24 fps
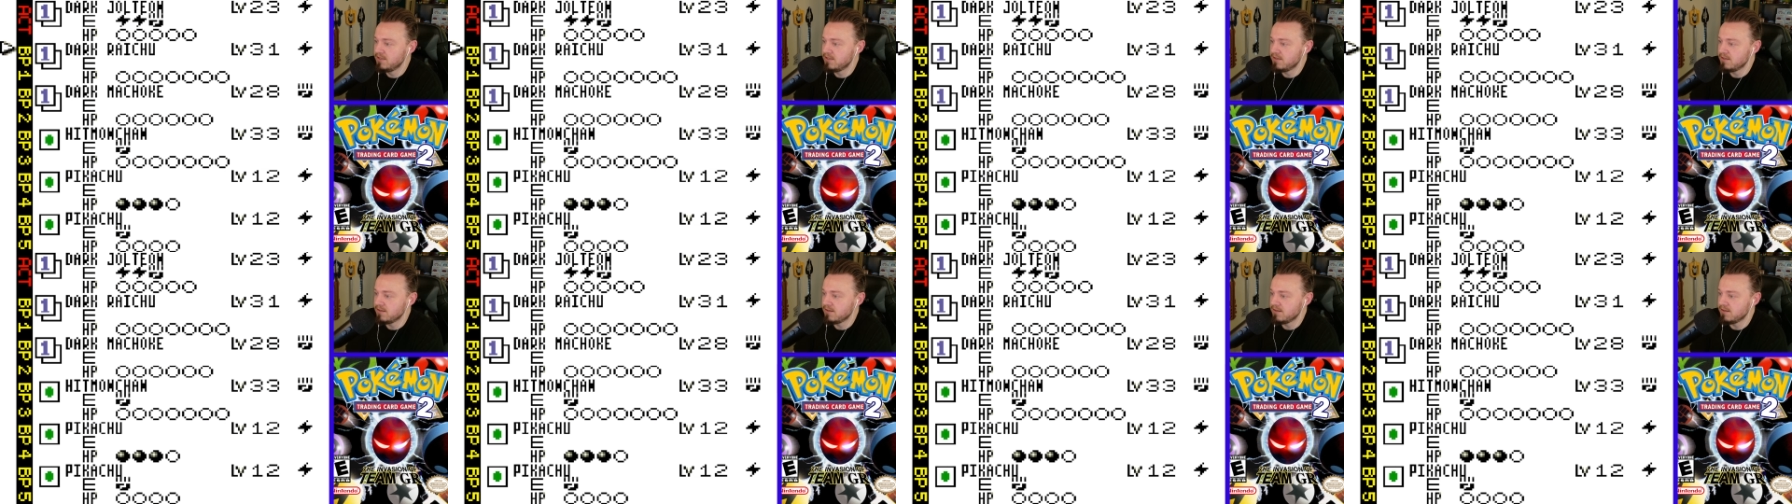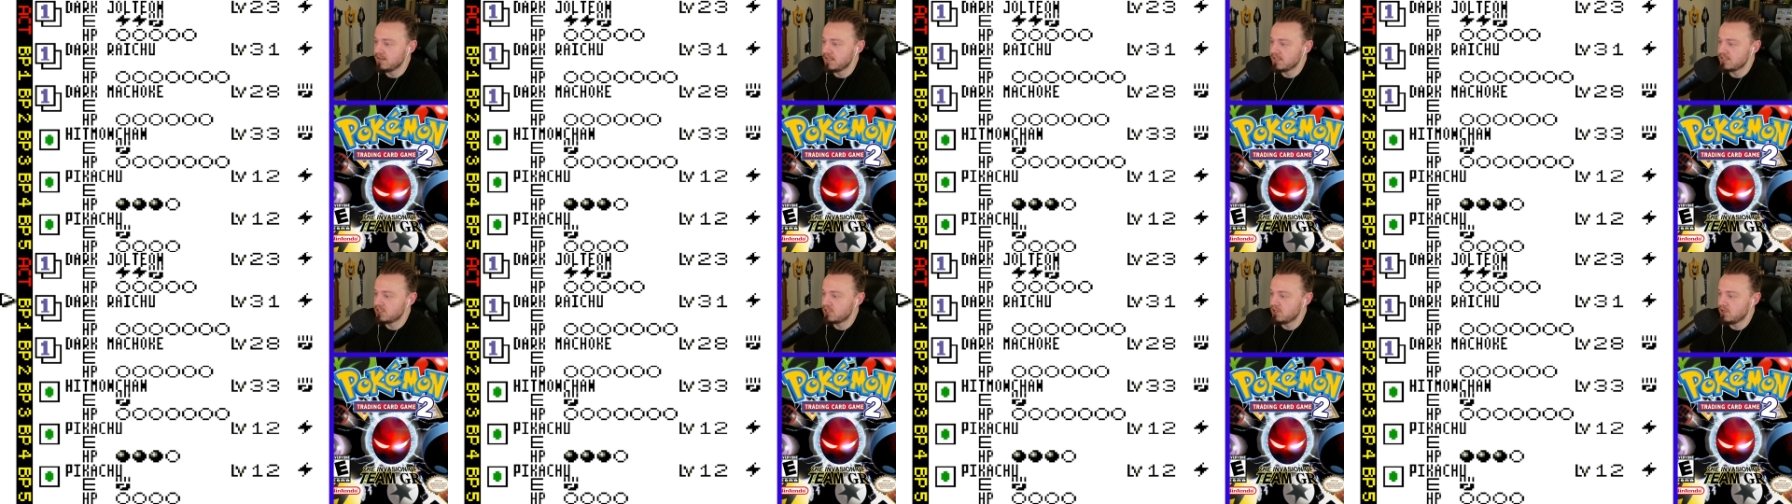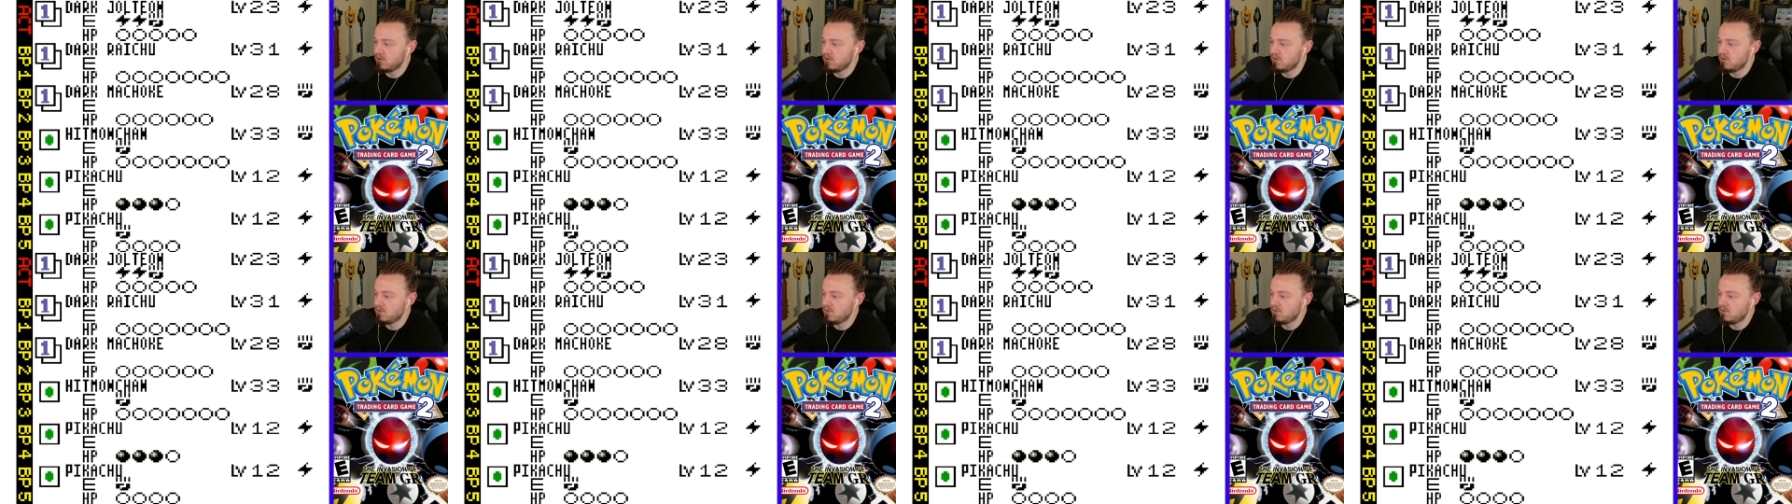Let's
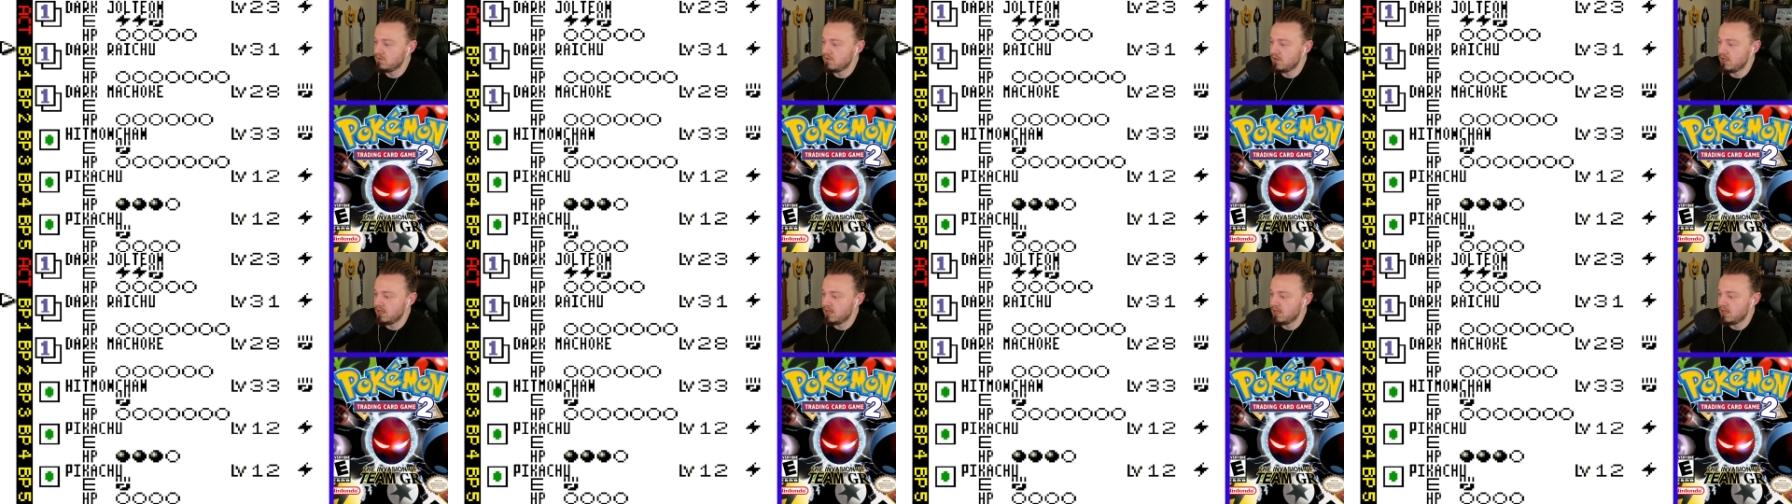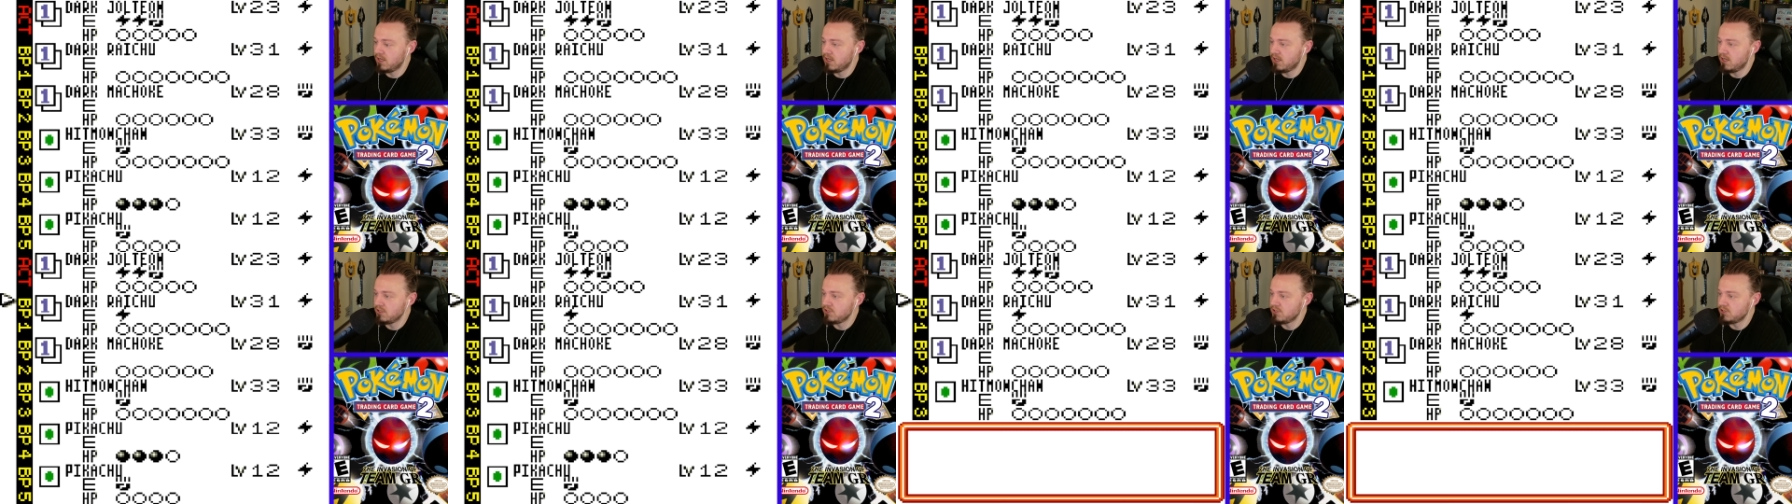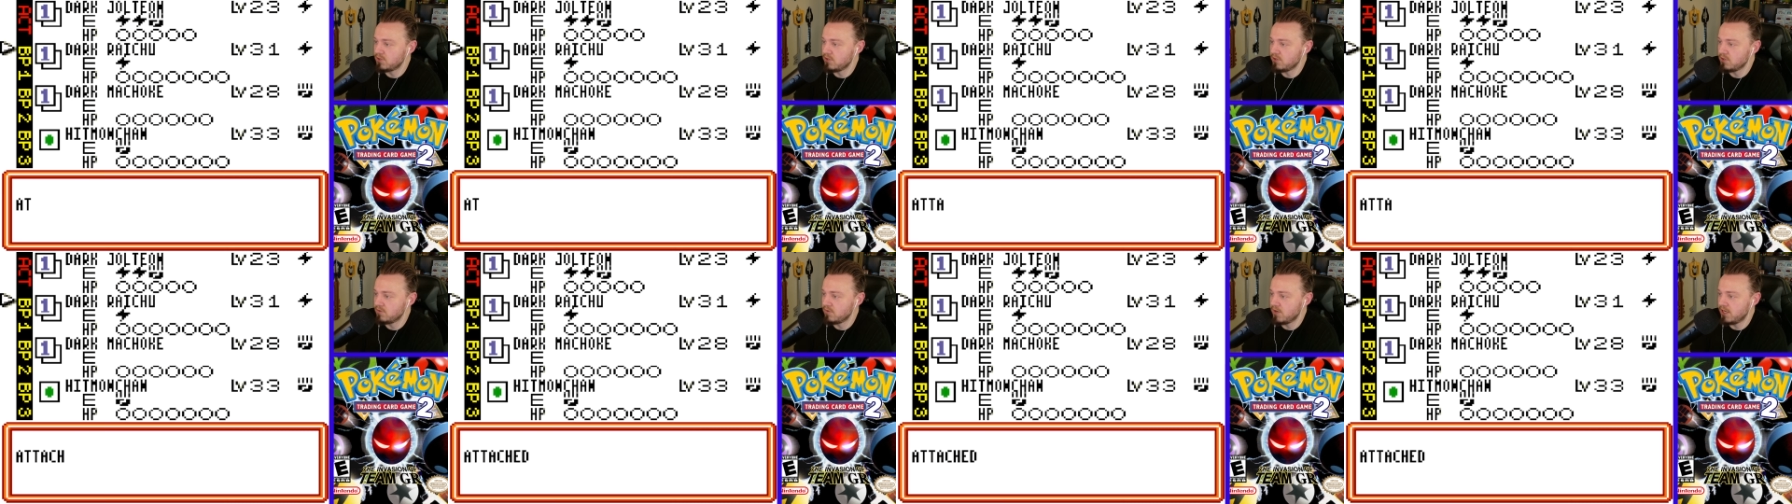go
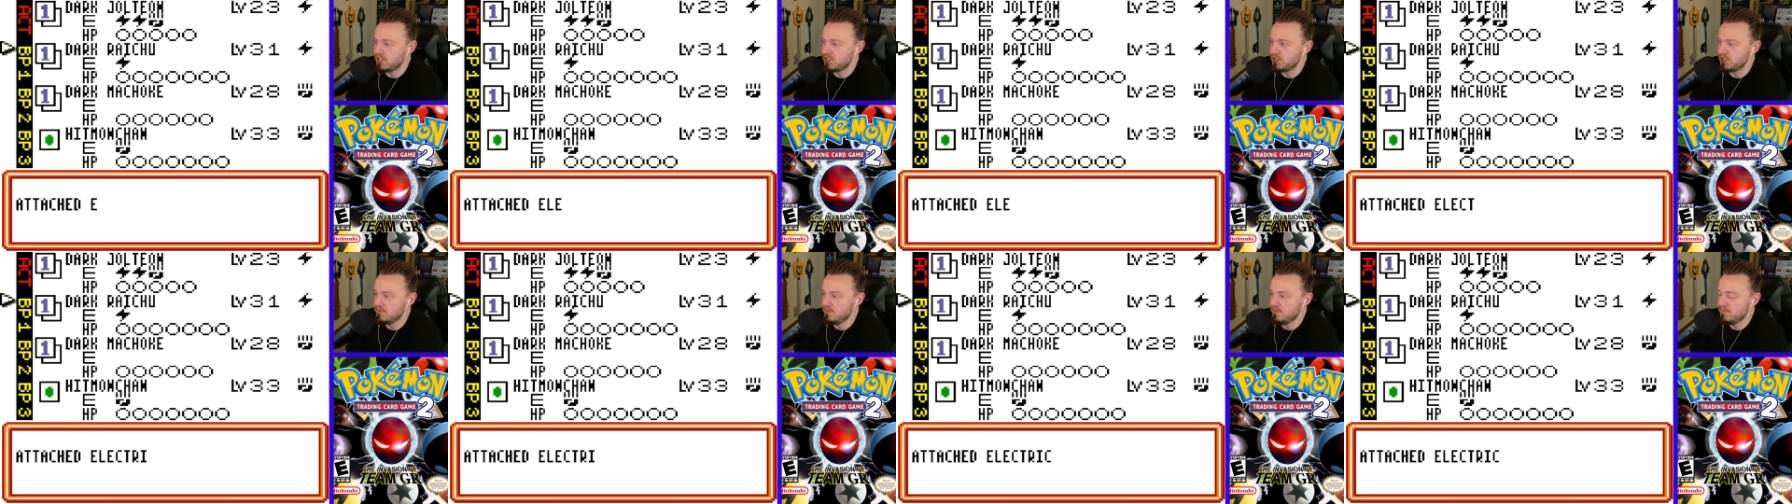Dark Raichu.